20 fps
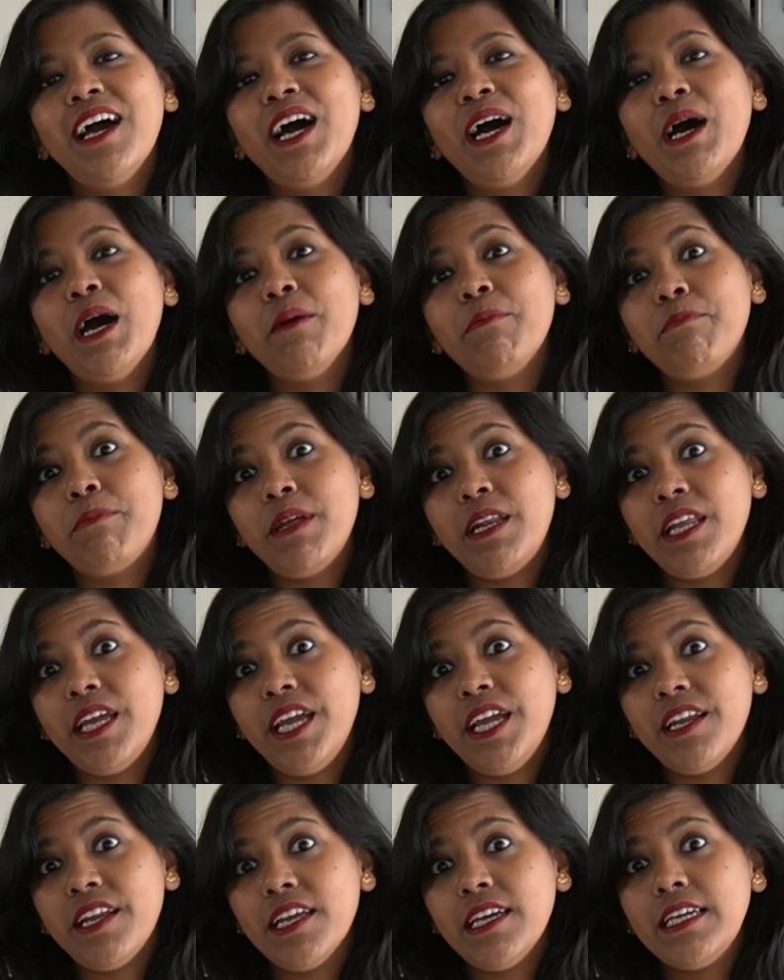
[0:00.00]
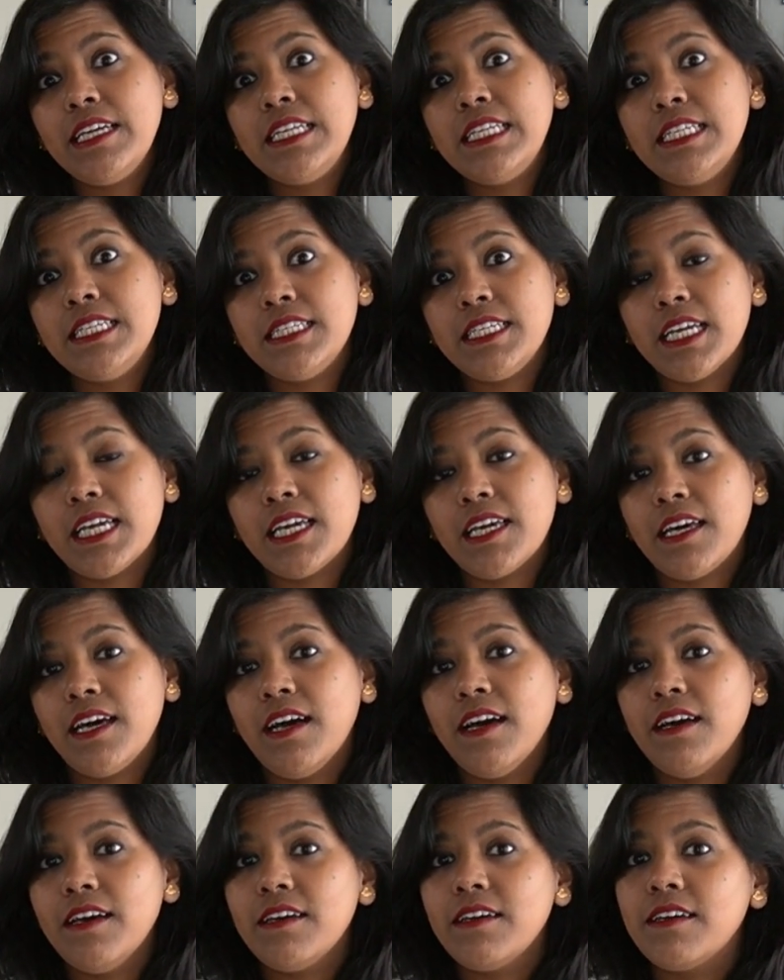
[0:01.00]
a Paneer
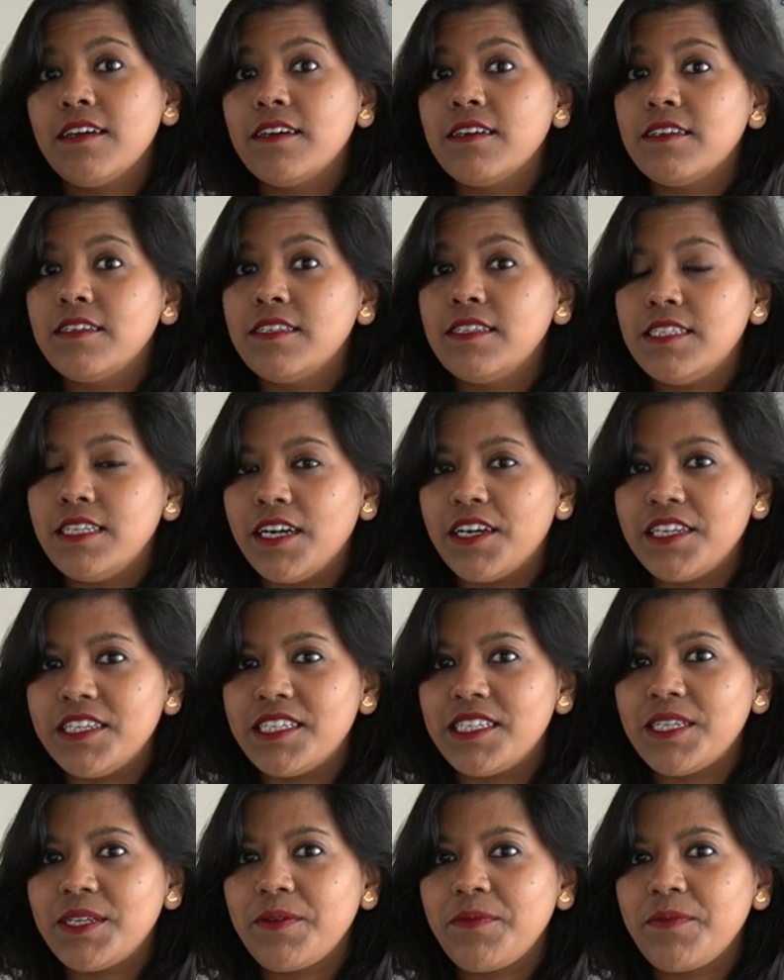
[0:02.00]
Tikka Tart.